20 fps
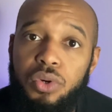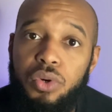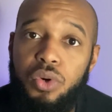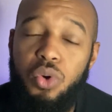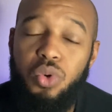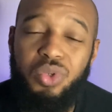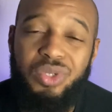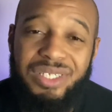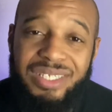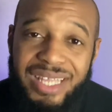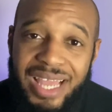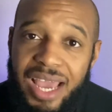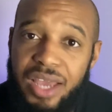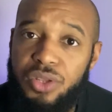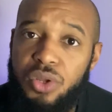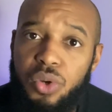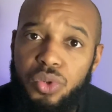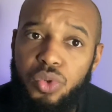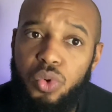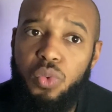who stand
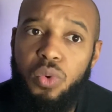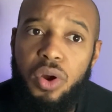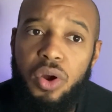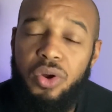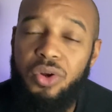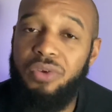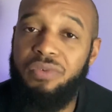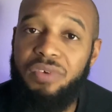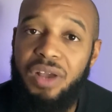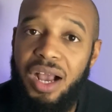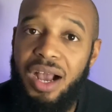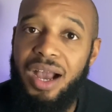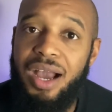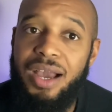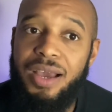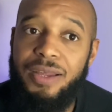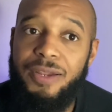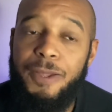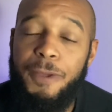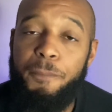on the word of
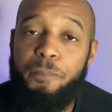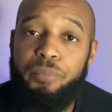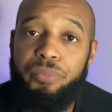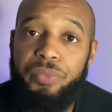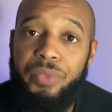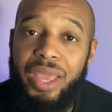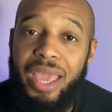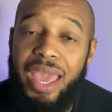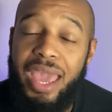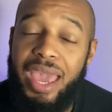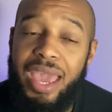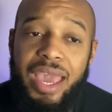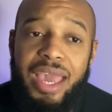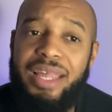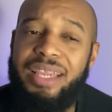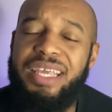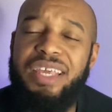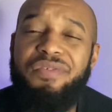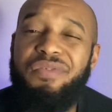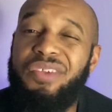God,
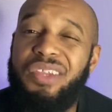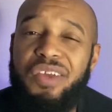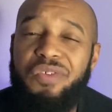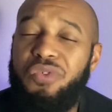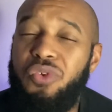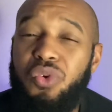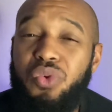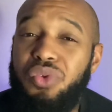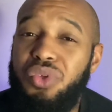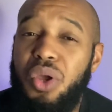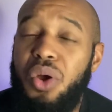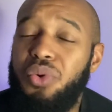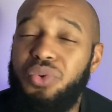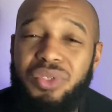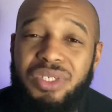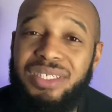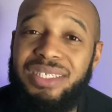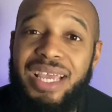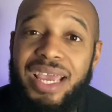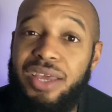and even if you don't
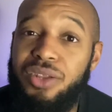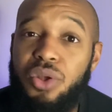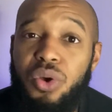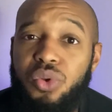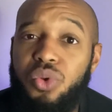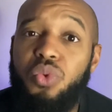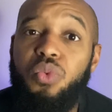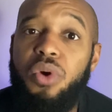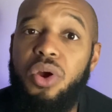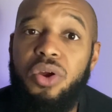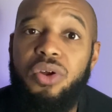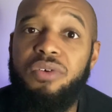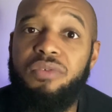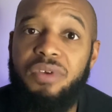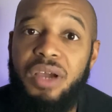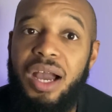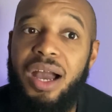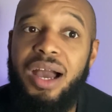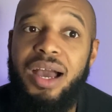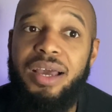stand on the word of
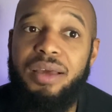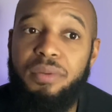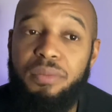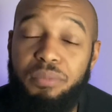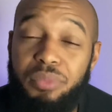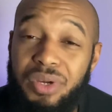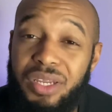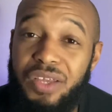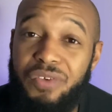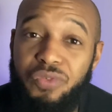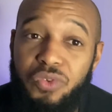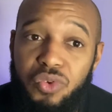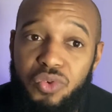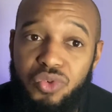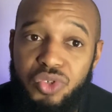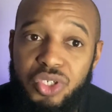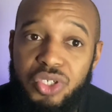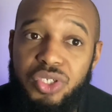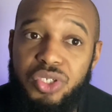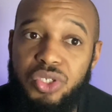God, but if you
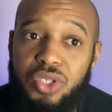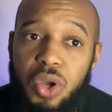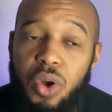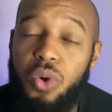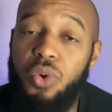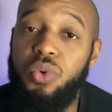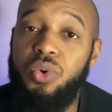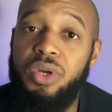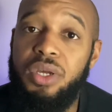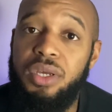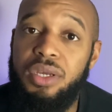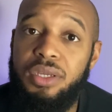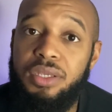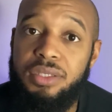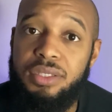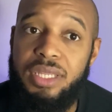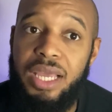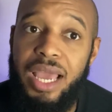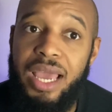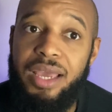just know
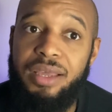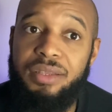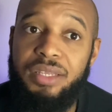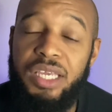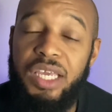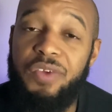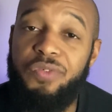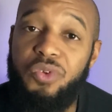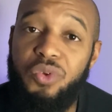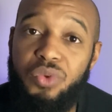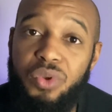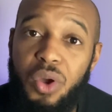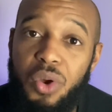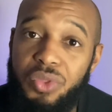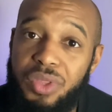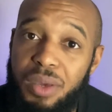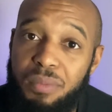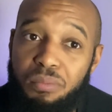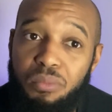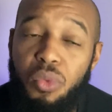that, if you know
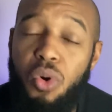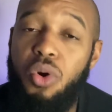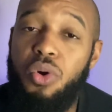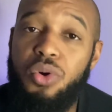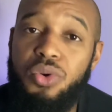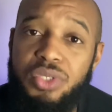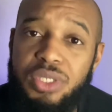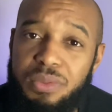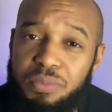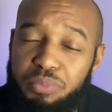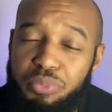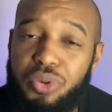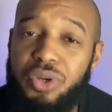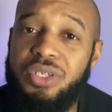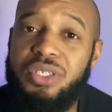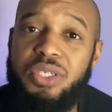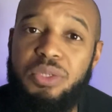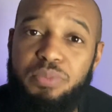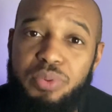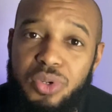that morals and
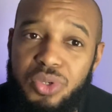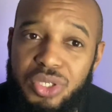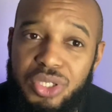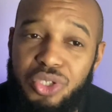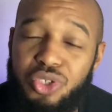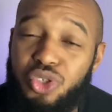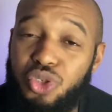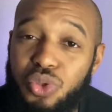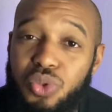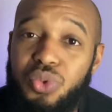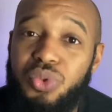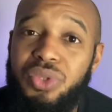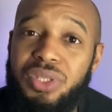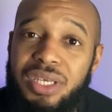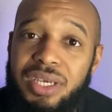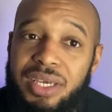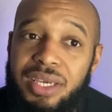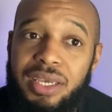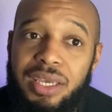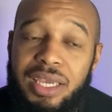principles and truth
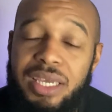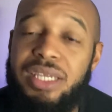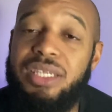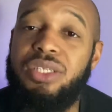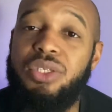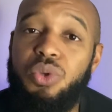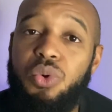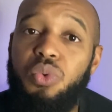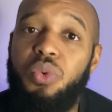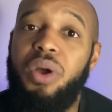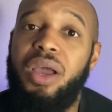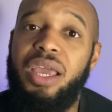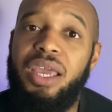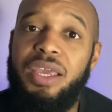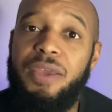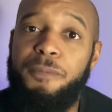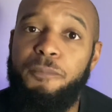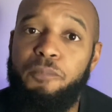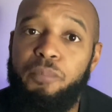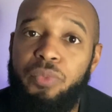is the
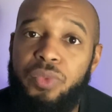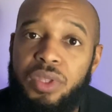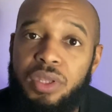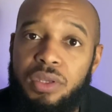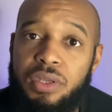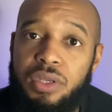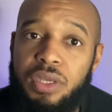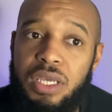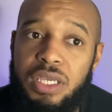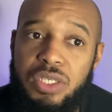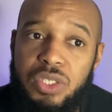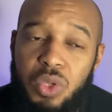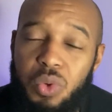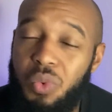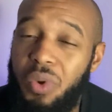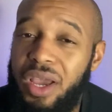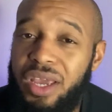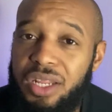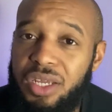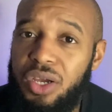way, is the
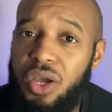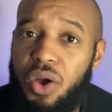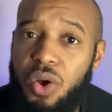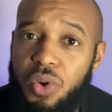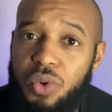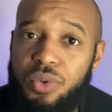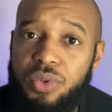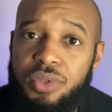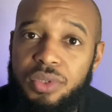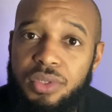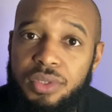way to go,